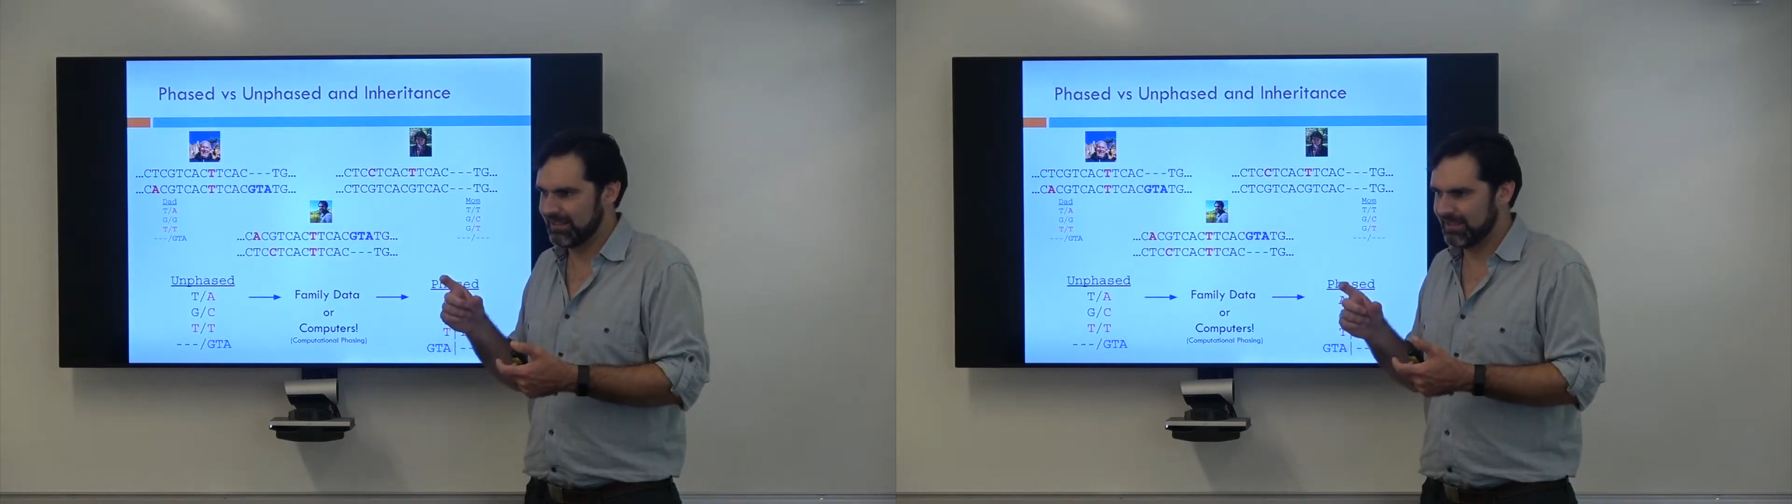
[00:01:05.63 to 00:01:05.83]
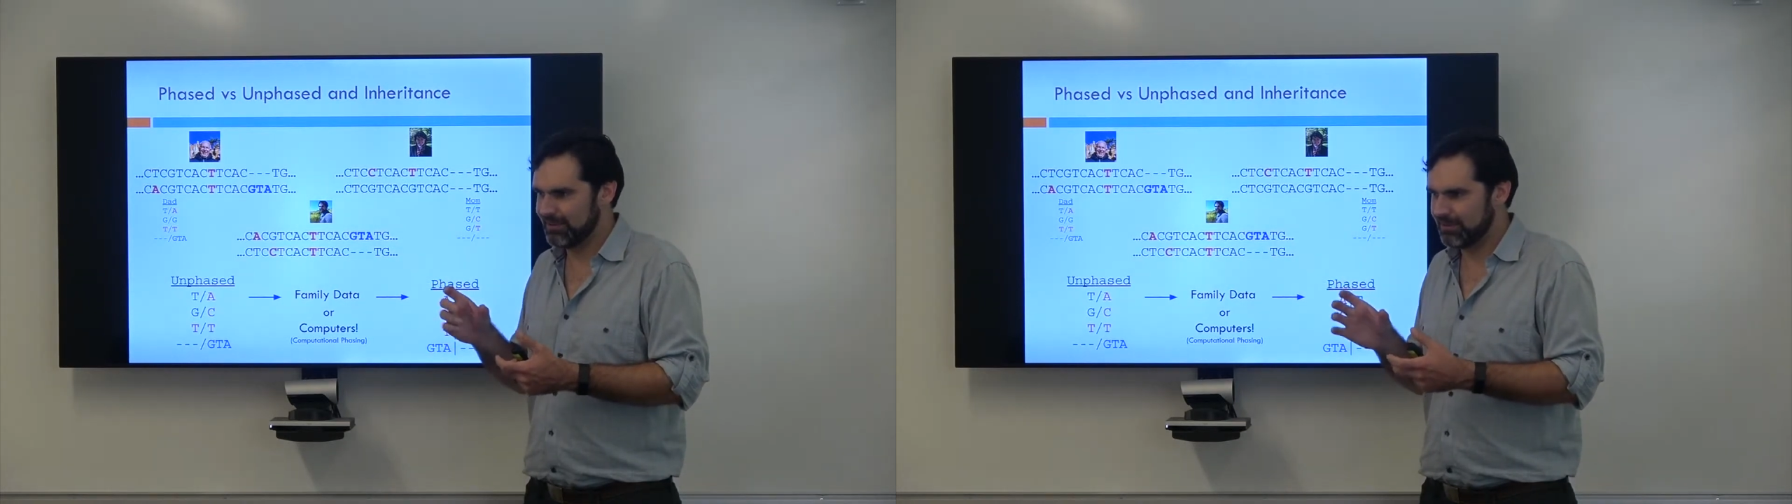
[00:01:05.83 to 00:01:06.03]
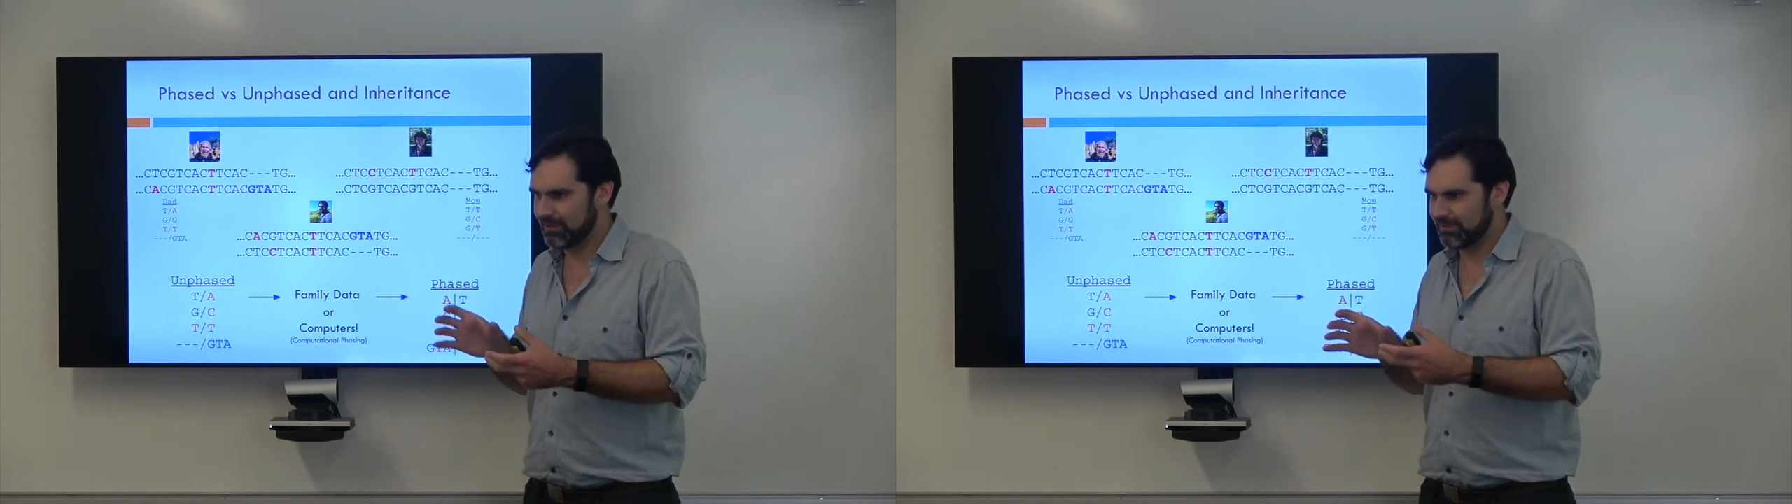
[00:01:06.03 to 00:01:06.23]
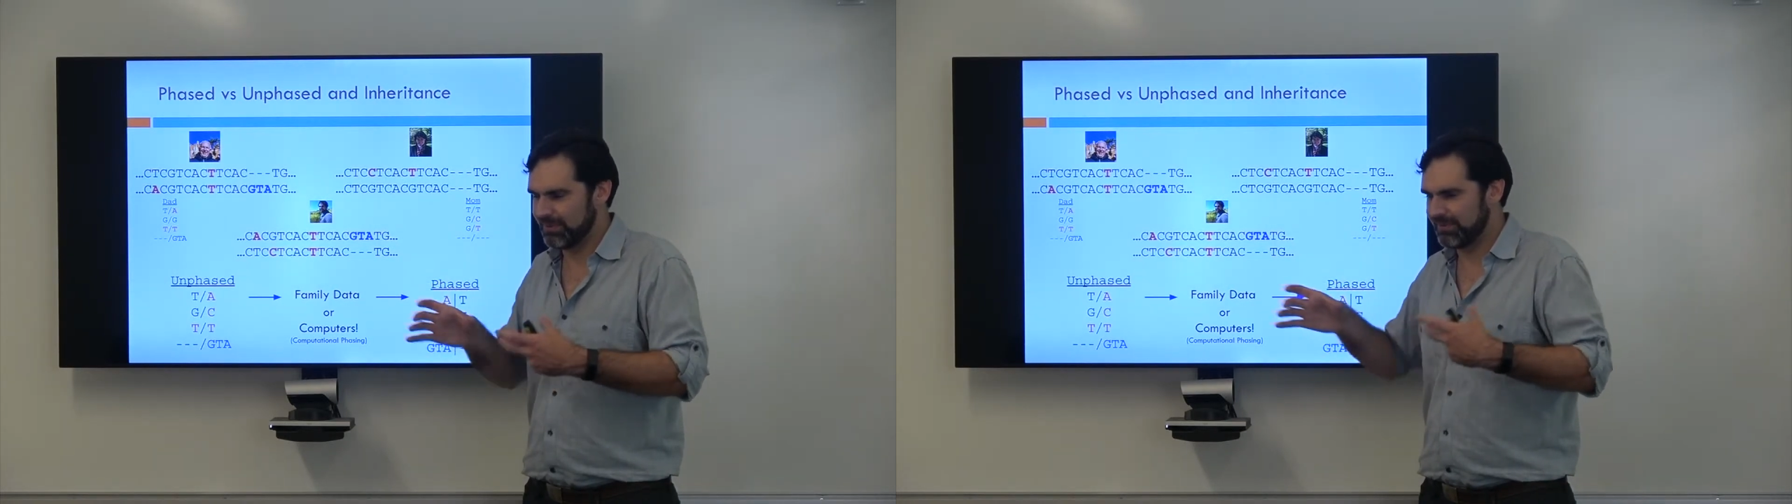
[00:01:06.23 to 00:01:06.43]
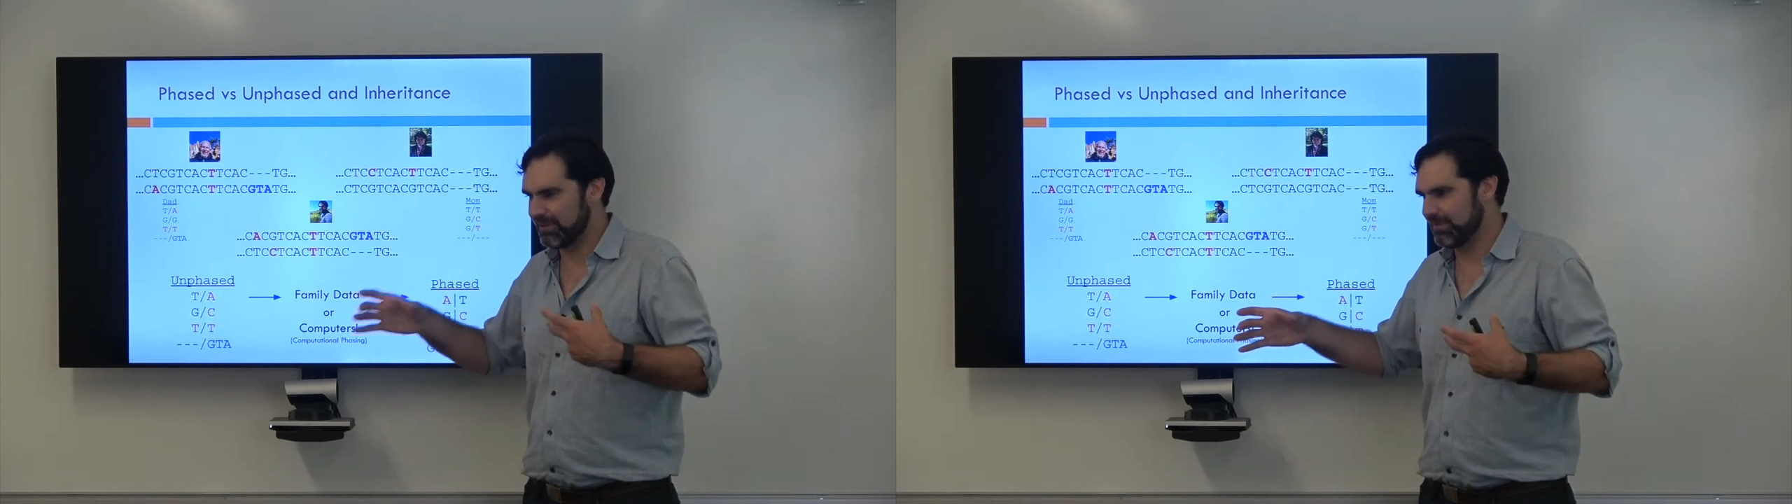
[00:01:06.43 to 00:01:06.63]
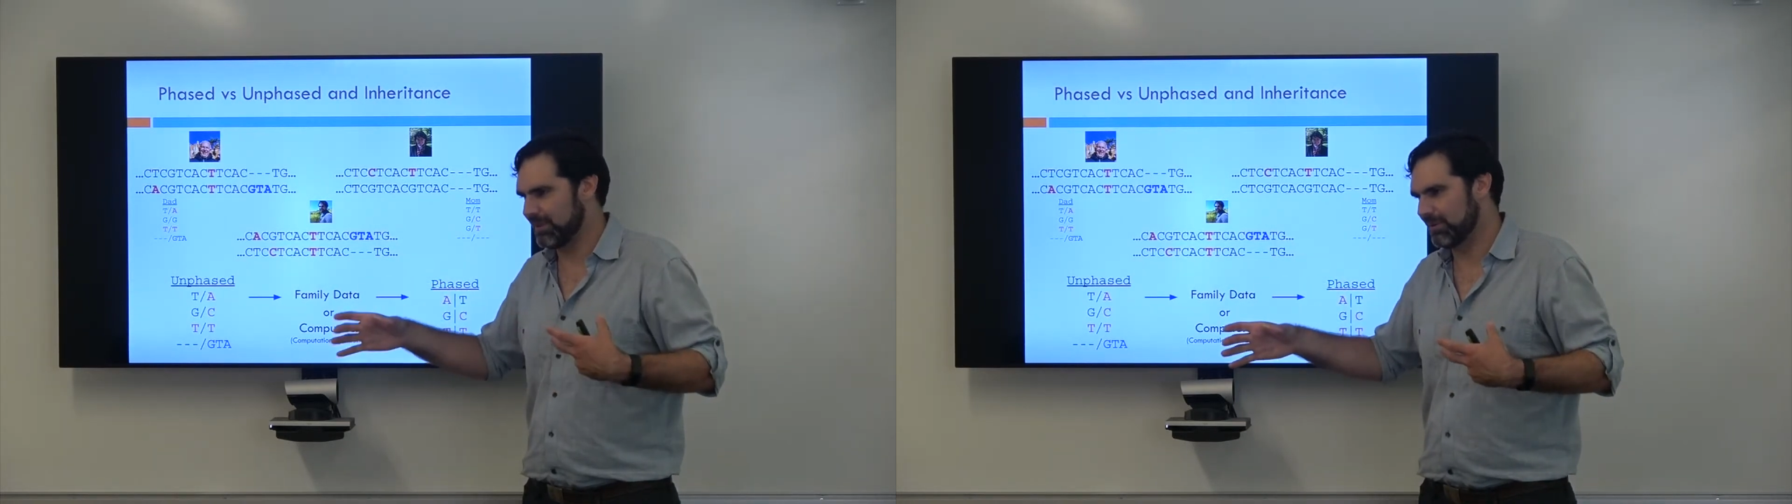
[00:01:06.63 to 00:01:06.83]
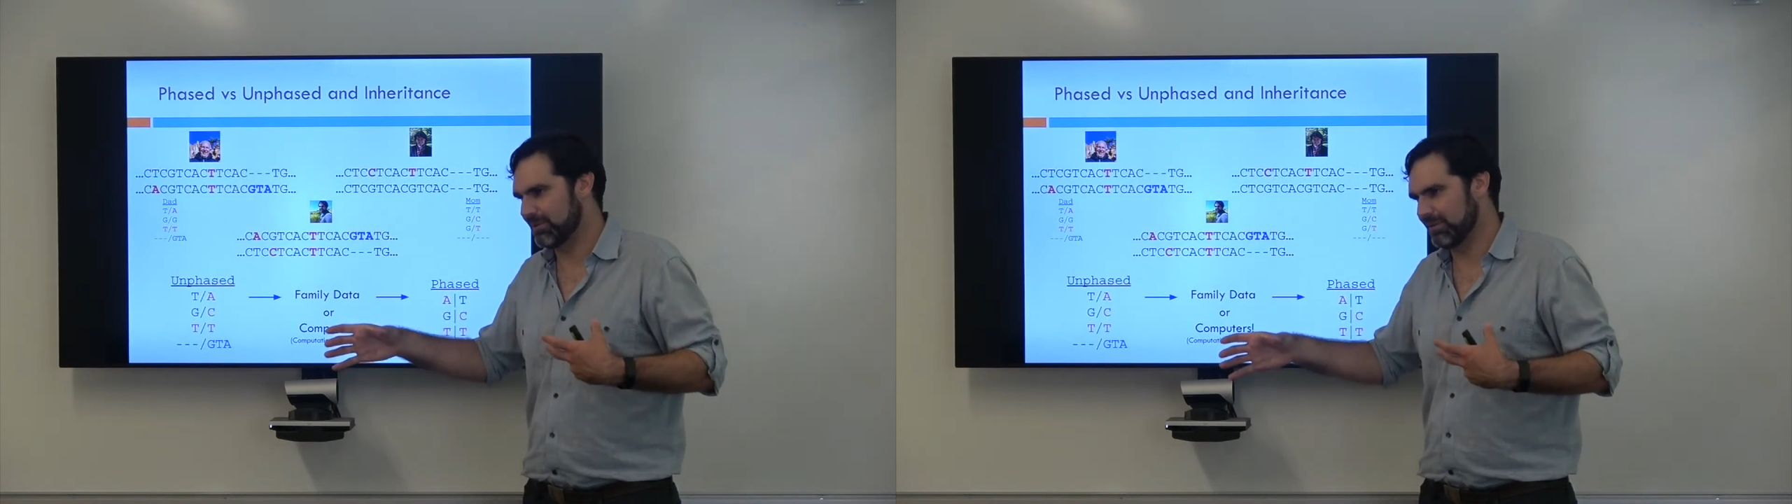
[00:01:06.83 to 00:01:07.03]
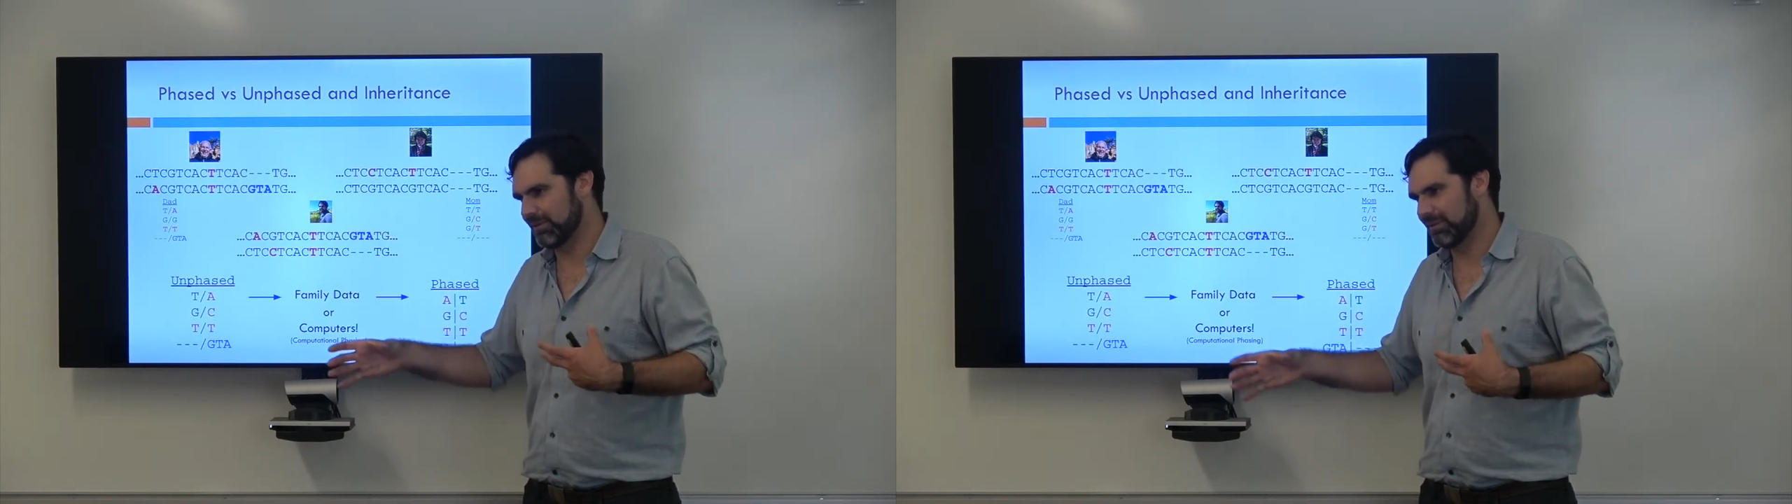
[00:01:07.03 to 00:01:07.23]
you don't preserve the
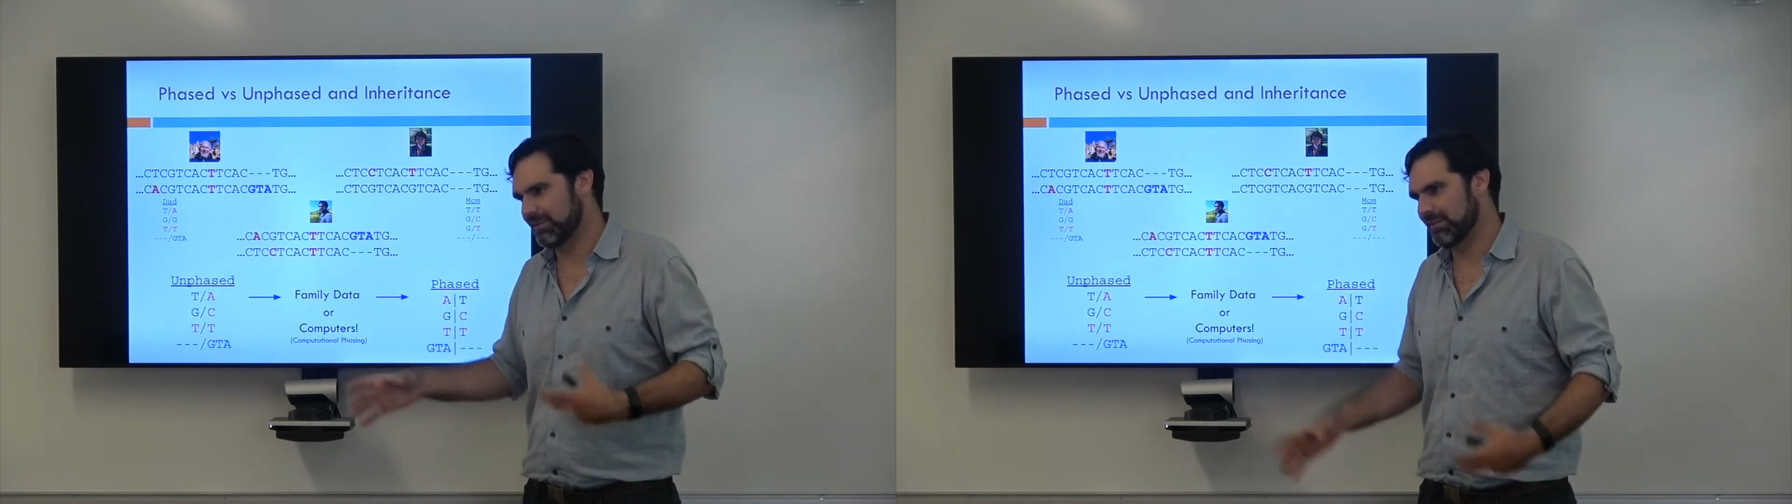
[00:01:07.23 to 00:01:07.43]
whole